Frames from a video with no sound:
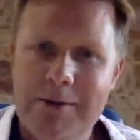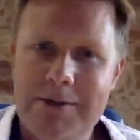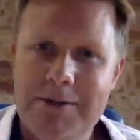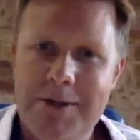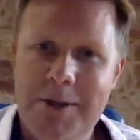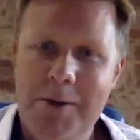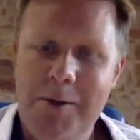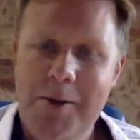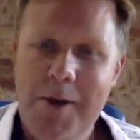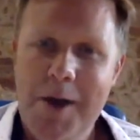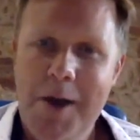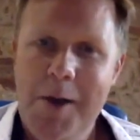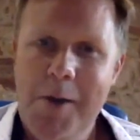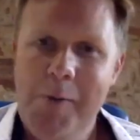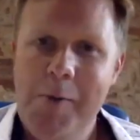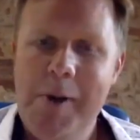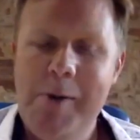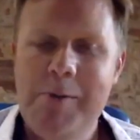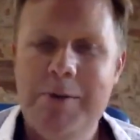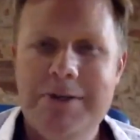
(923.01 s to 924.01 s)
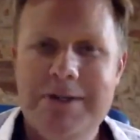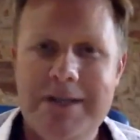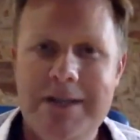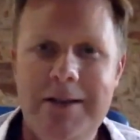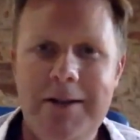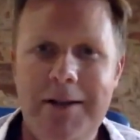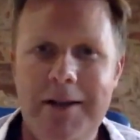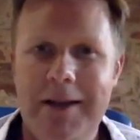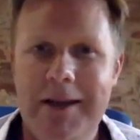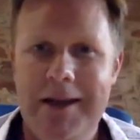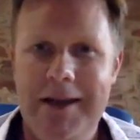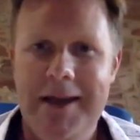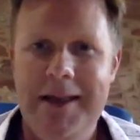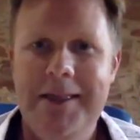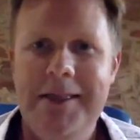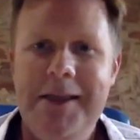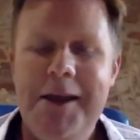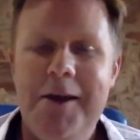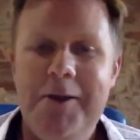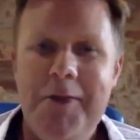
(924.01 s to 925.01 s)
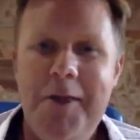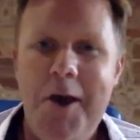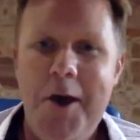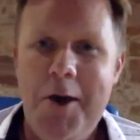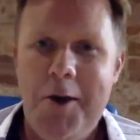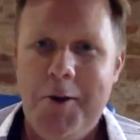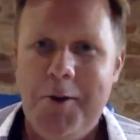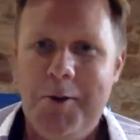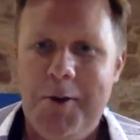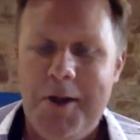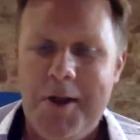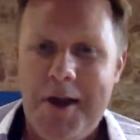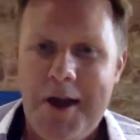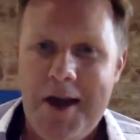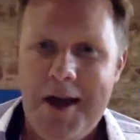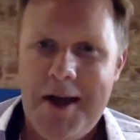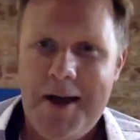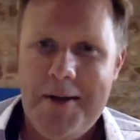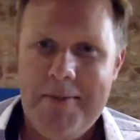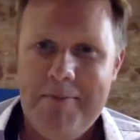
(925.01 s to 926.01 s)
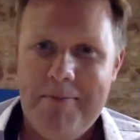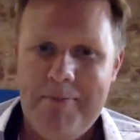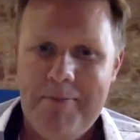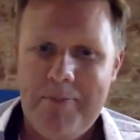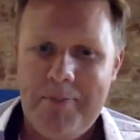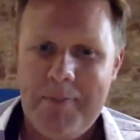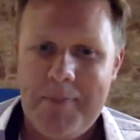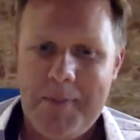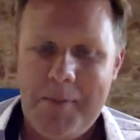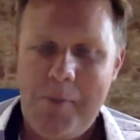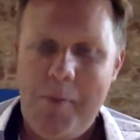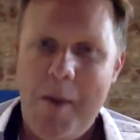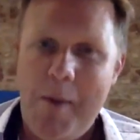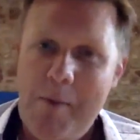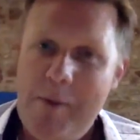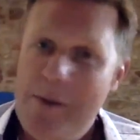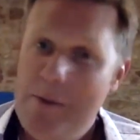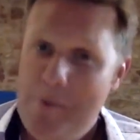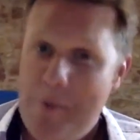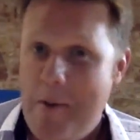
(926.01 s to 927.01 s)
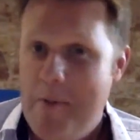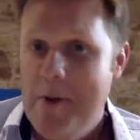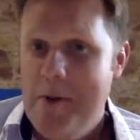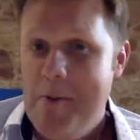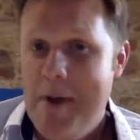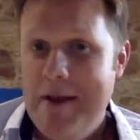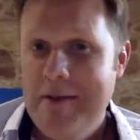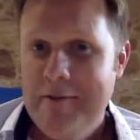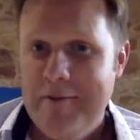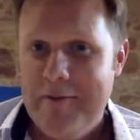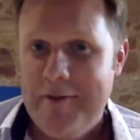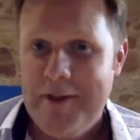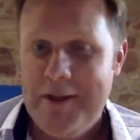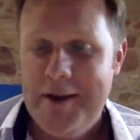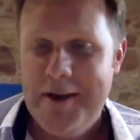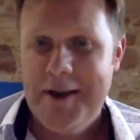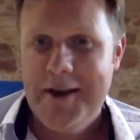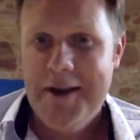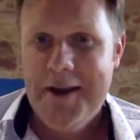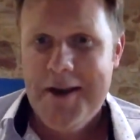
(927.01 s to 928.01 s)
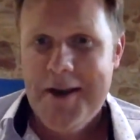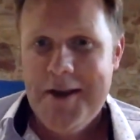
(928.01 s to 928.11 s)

So we were still in the unknown when we went for the